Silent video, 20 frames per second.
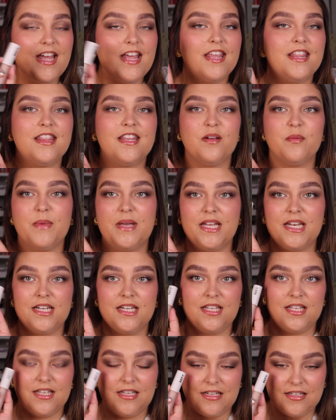they're made
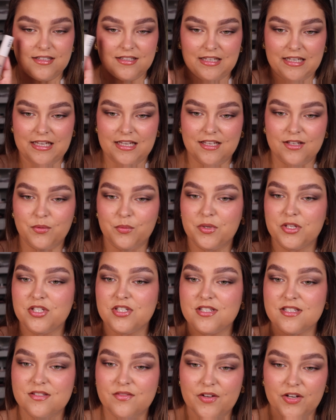in Italy,
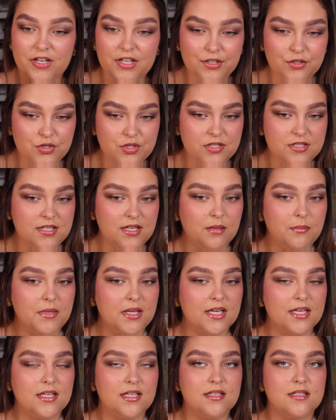which is very interesting
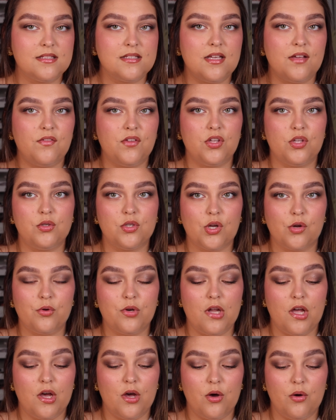because if you
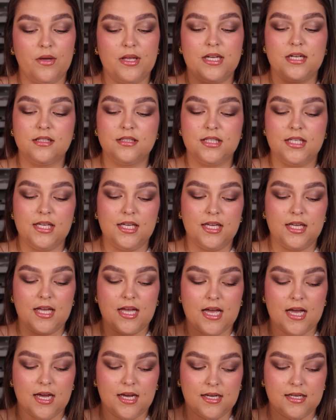don't know, Italy
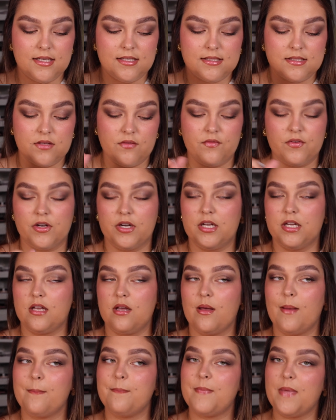has very
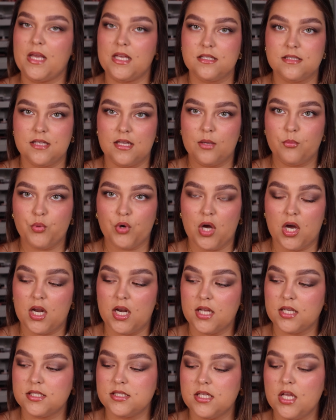amazing
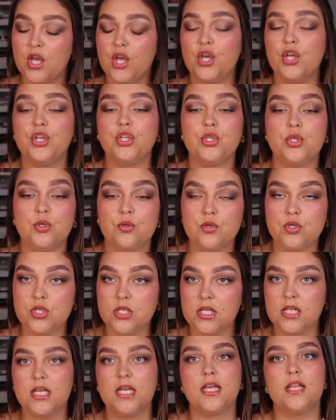products.
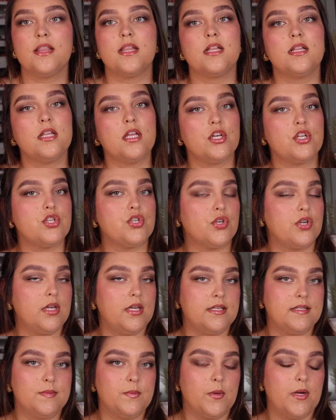Usually the
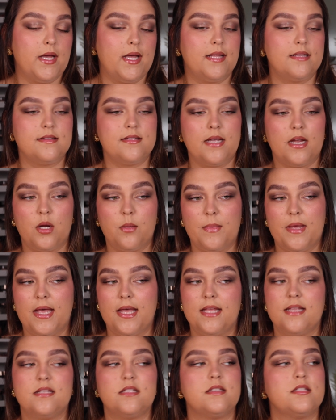luxurious brands,
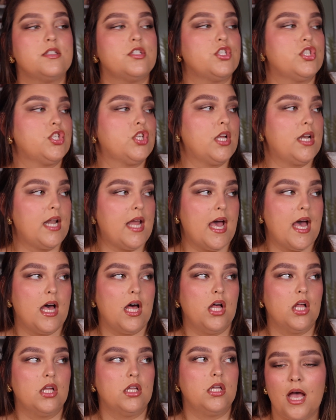Hermes,
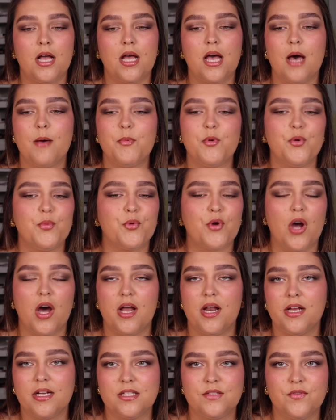Chanel, a couple
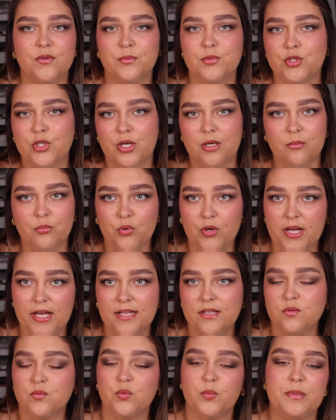products from certain
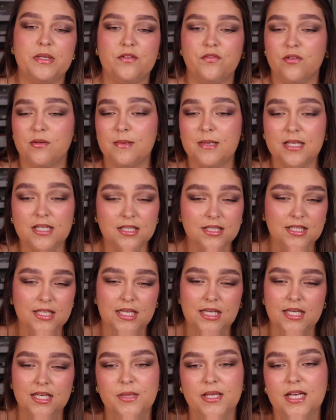brands will be from
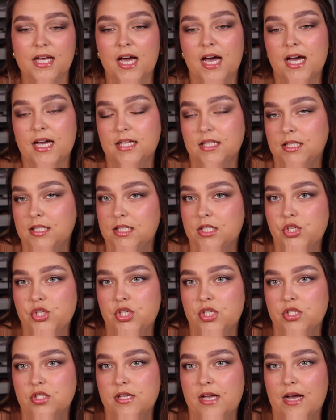Italy. Like Kylie,
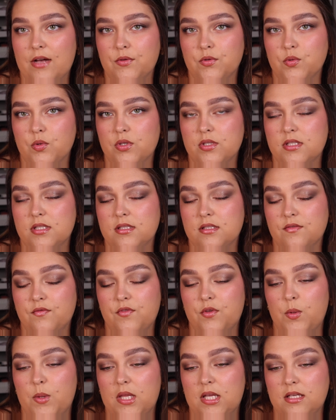she outsources a
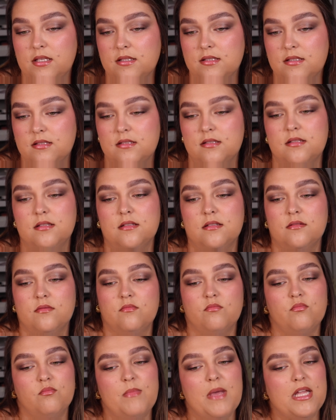few things
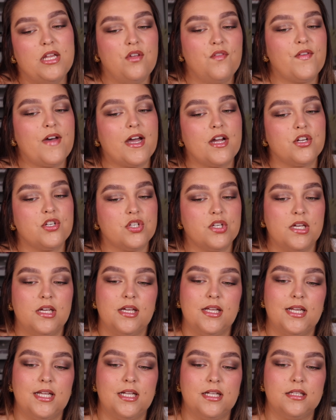manufacturing
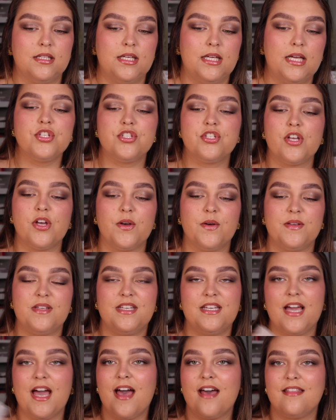in Italy. So
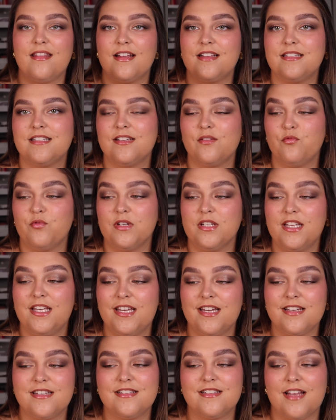yeah, that's
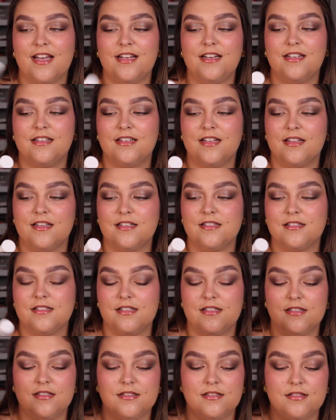really exciting that this
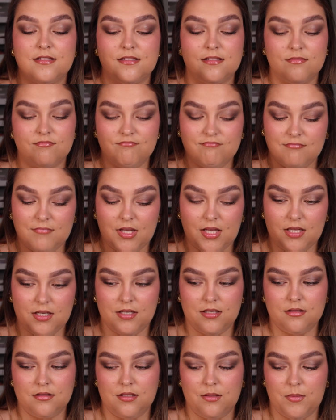is an
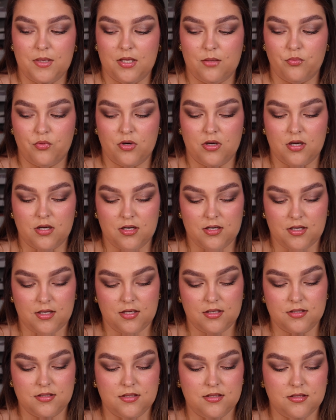Italy made
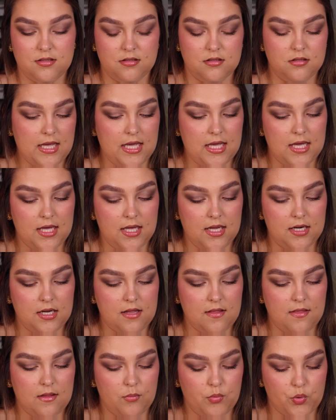product.
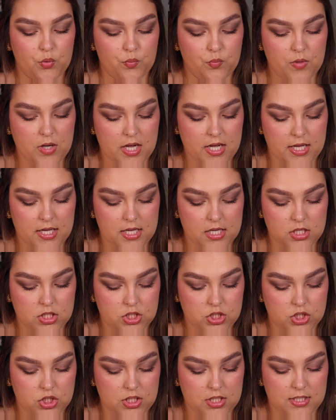And the
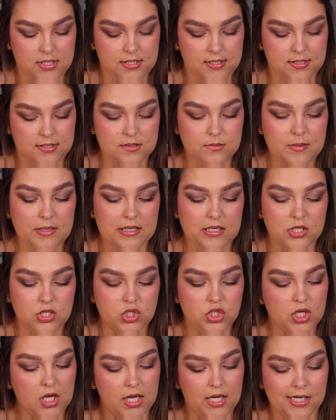brush is made in
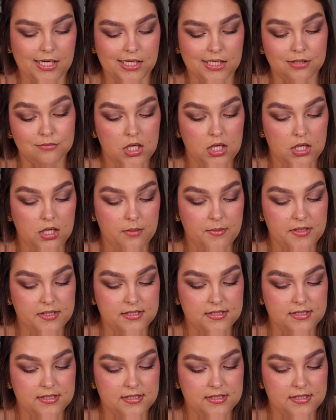China. It